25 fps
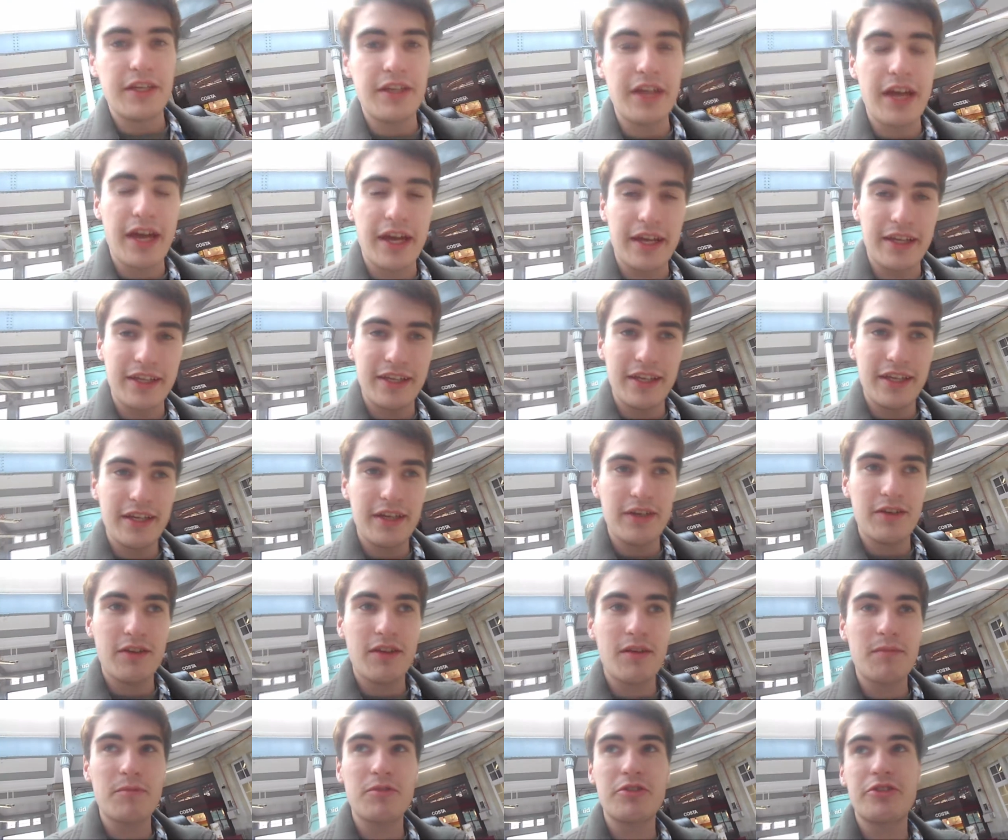Yeah, you know
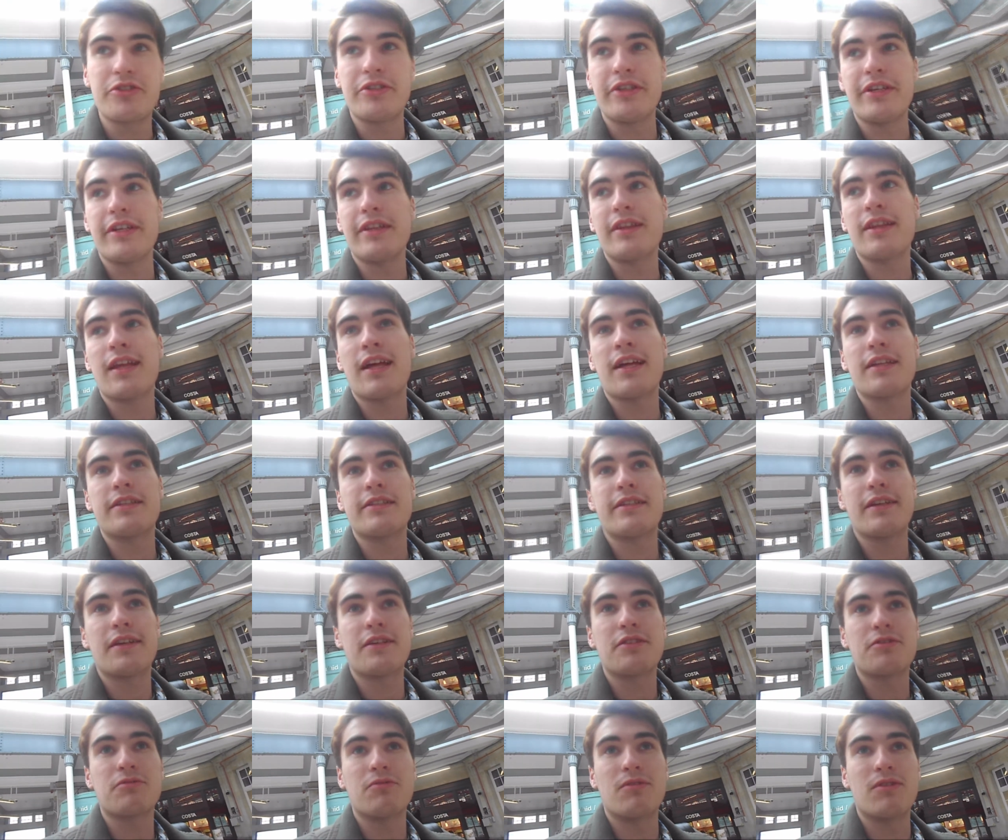that machine
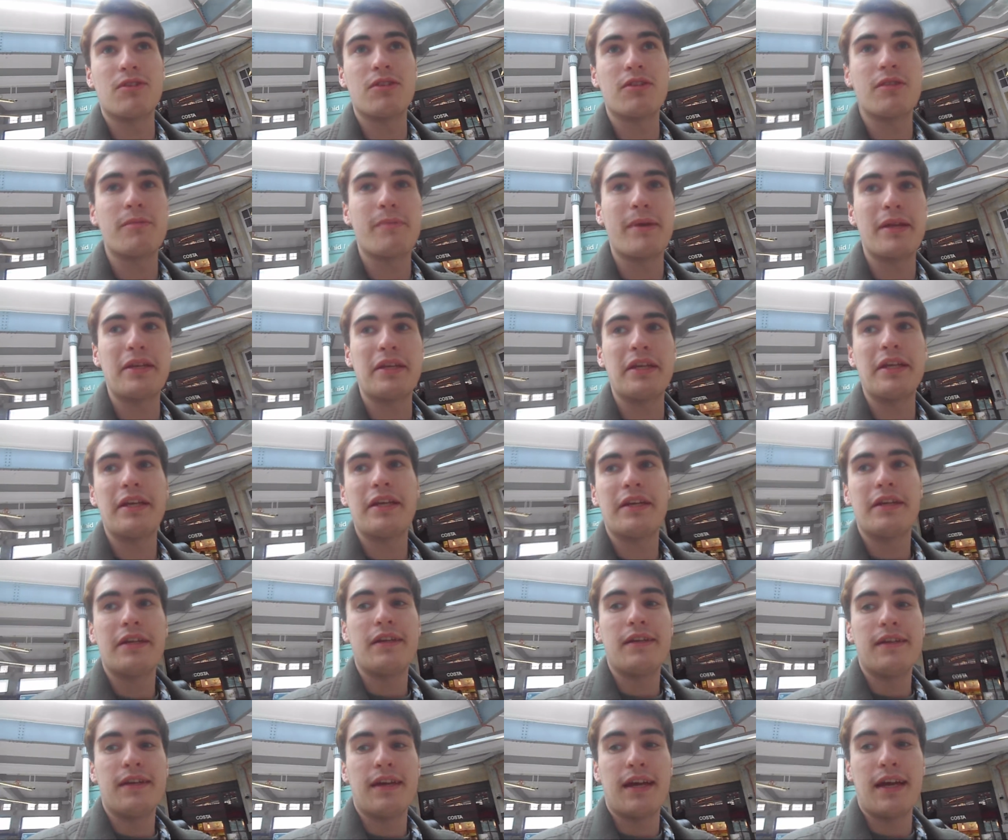that swallowed the money
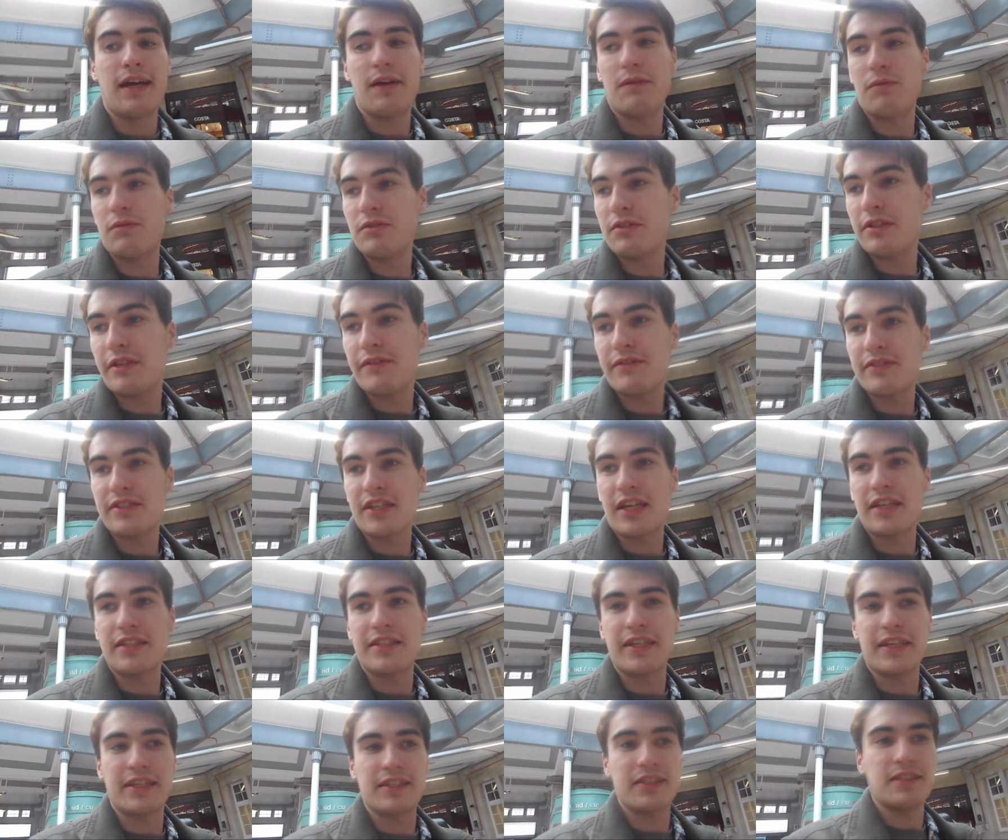and wouldn't give us our
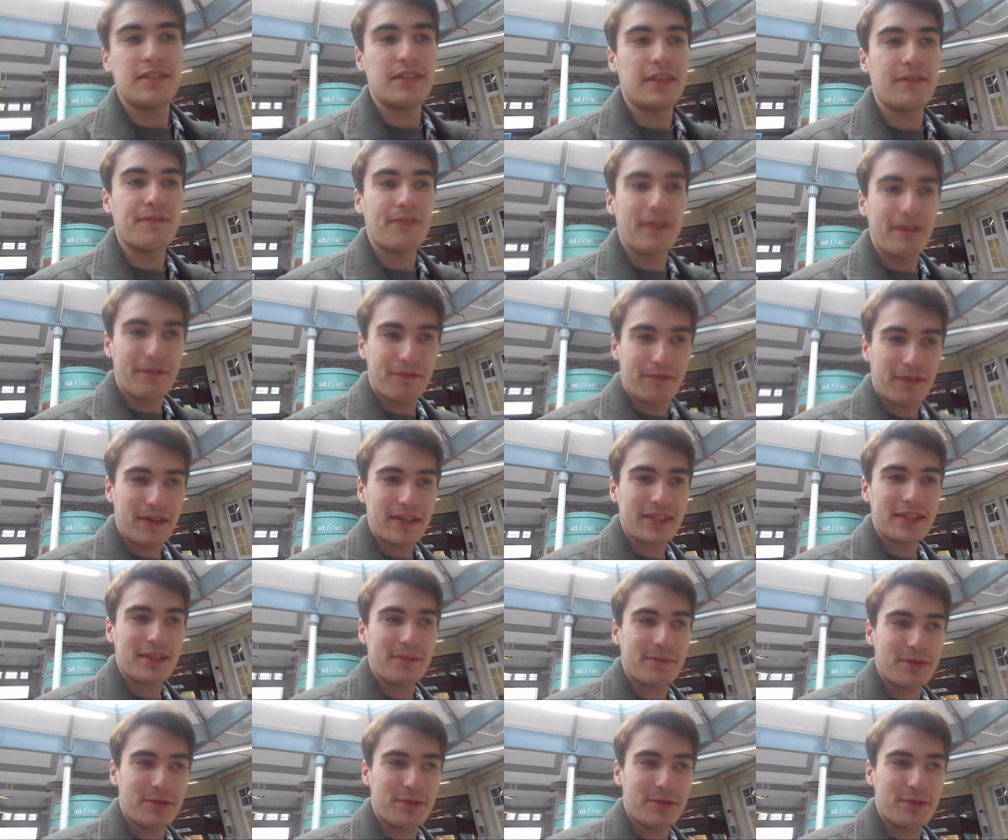tickets and stuff? They fixed the